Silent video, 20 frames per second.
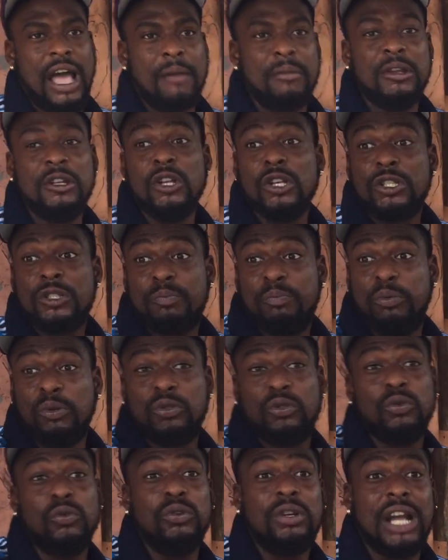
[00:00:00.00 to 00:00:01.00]
And me just
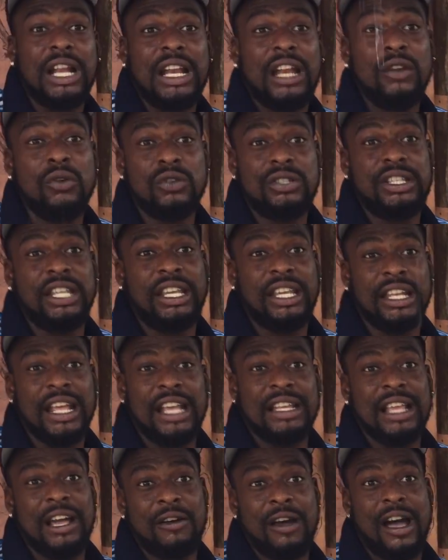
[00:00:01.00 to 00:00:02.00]
put 2 callaloo stick in
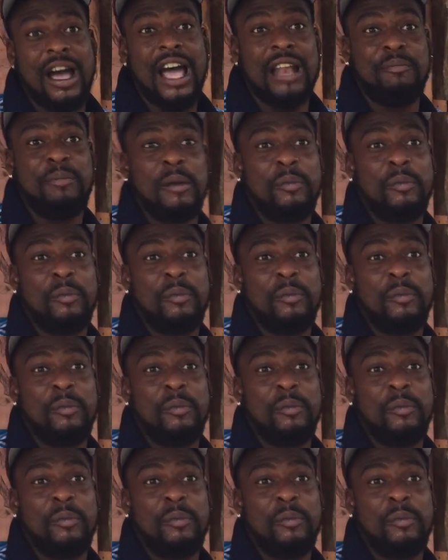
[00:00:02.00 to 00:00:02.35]
it and 1 hot